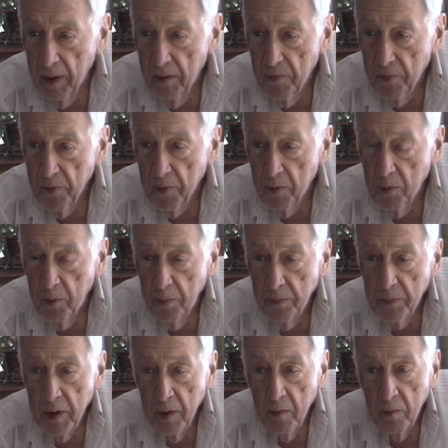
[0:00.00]
so
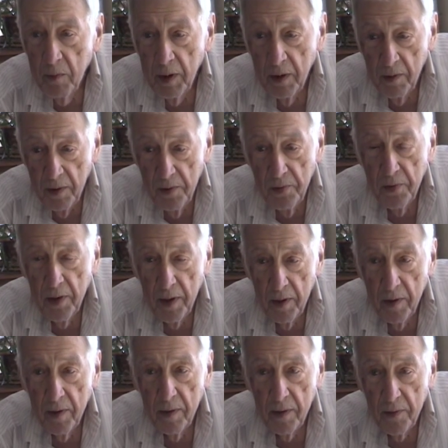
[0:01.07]
we
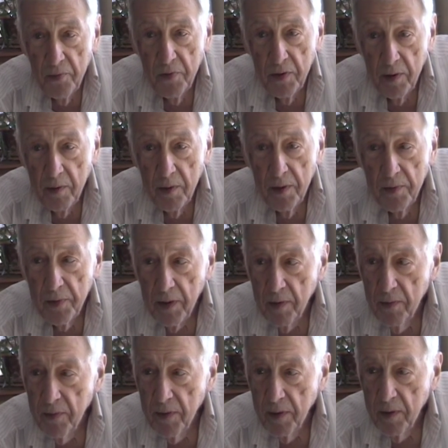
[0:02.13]
initiated a series. I
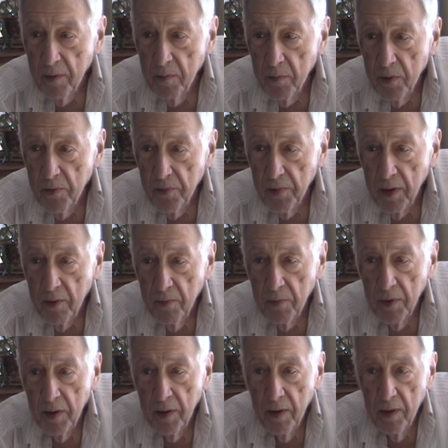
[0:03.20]
think it was
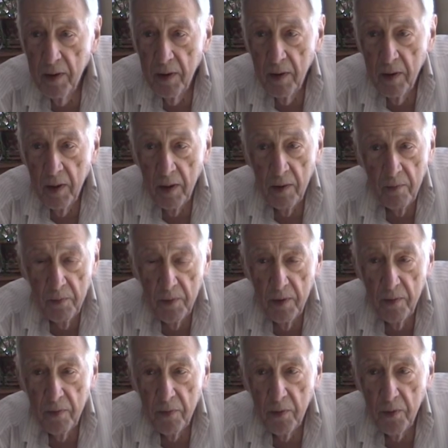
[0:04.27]
every
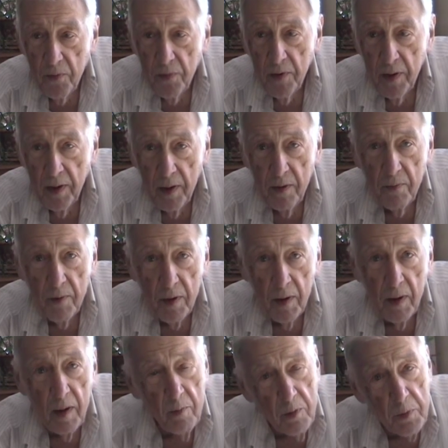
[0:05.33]
Thursday
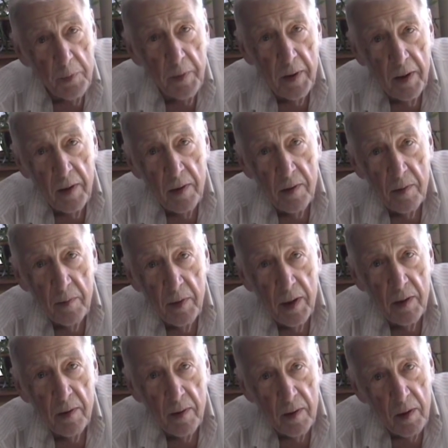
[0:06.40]
evening. He was playing at the
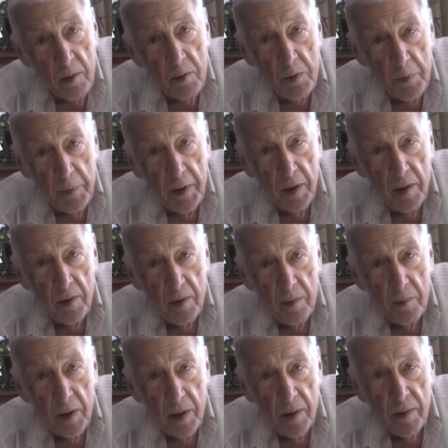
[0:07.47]
Met and I was playing at
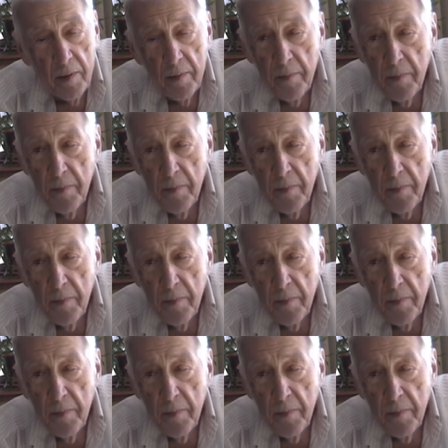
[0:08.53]
the Met.